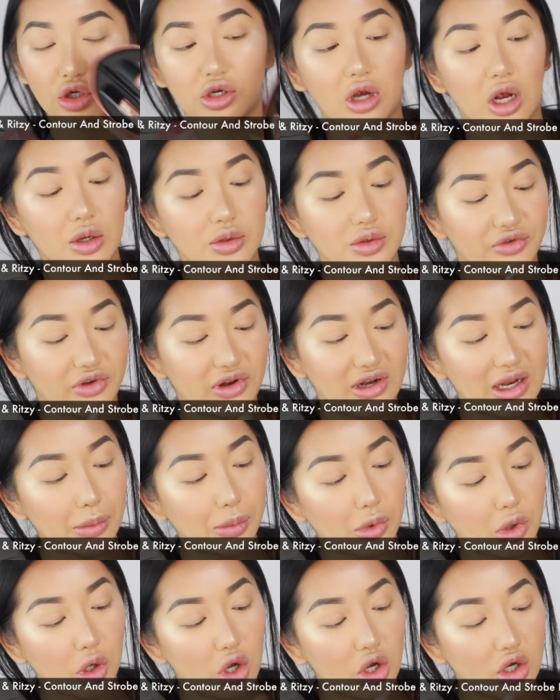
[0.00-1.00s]
it comes with a
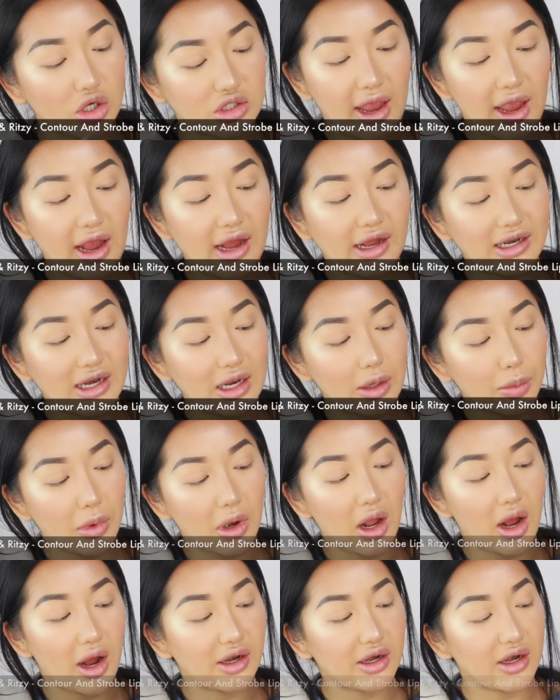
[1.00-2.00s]
lip gloss, a lip
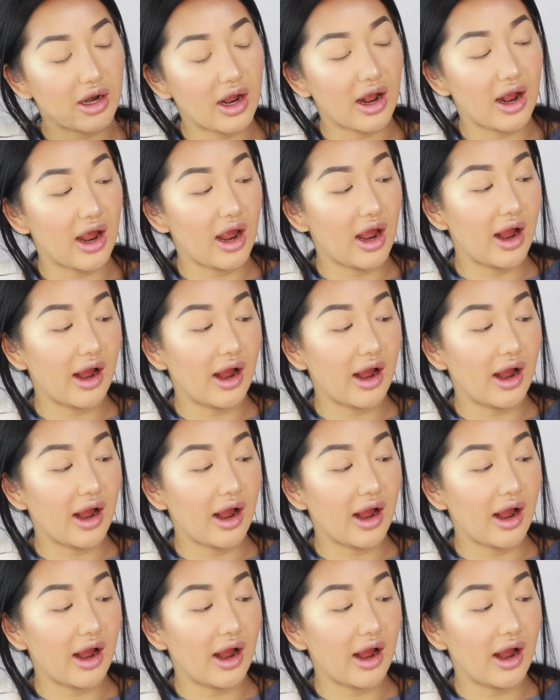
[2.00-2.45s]
liner,